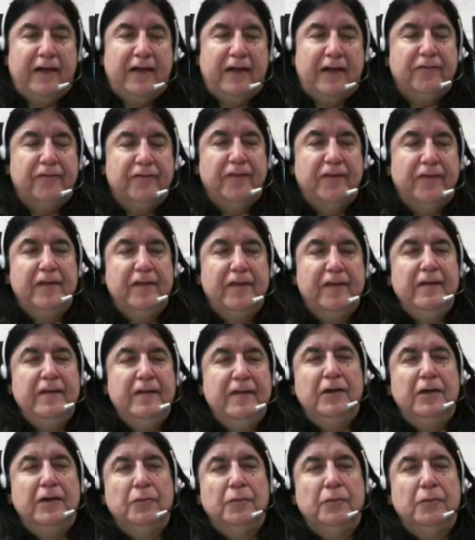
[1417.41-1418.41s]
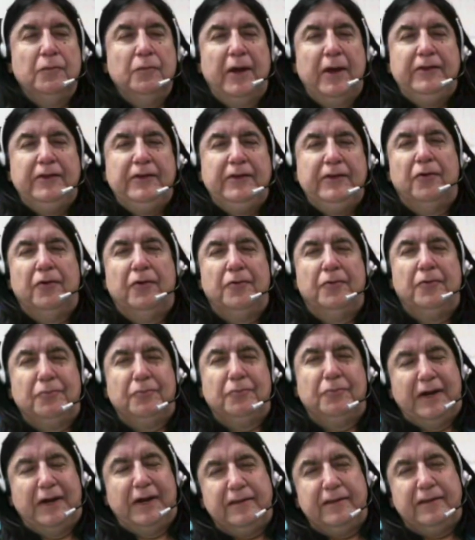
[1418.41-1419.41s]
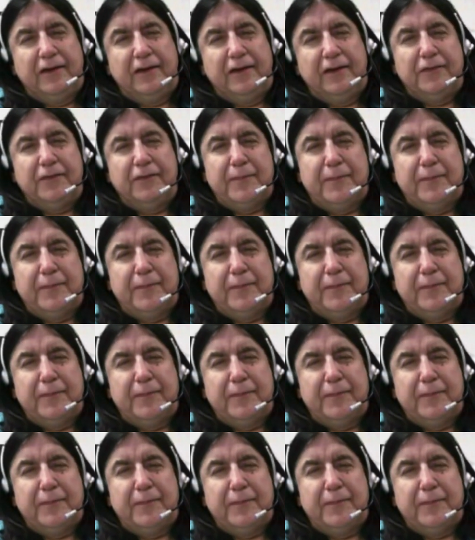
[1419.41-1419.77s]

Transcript: when you're reading a newspaper